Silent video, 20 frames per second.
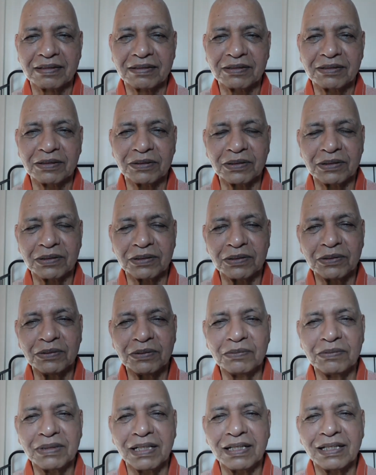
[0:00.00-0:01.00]
So
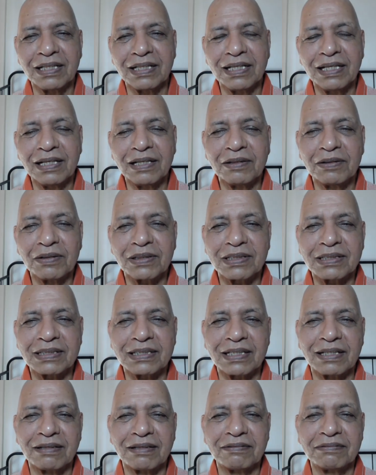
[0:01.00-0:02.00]
you will heal
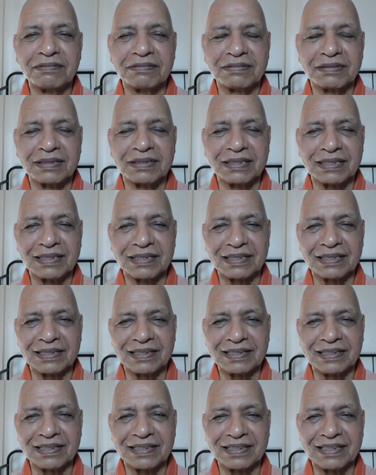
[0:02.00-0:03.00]
yourself
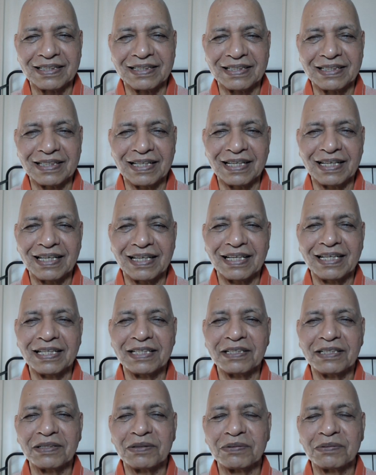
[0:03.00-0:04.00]

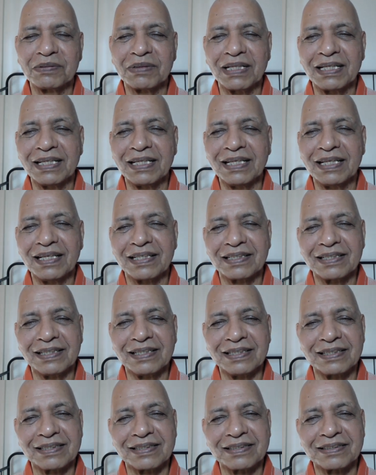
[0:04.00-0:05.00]
and you will heal
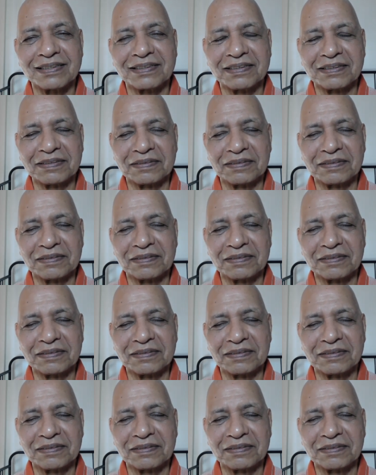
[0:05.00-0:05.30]
others.